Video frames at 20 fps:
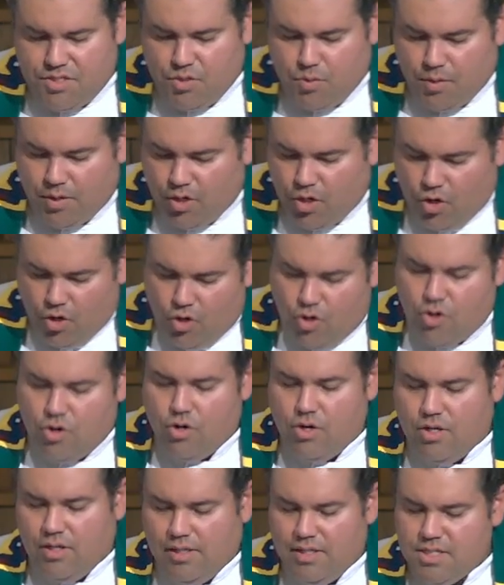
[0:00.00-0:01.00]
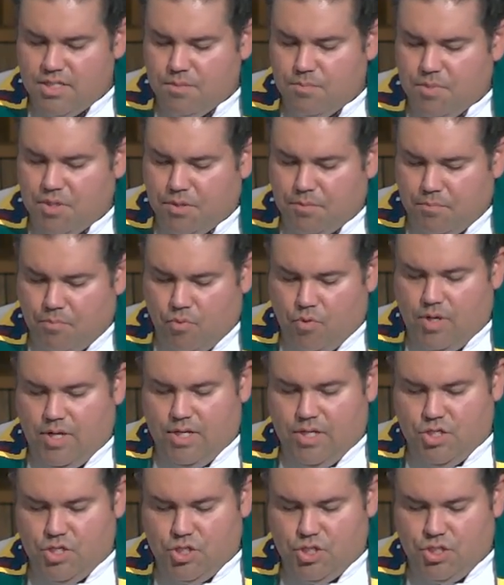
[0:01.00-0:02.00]
who had heard Elizabeth
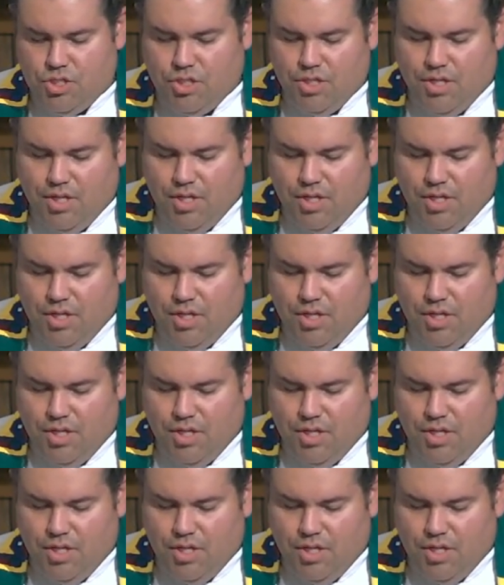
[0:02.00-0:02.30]
preach,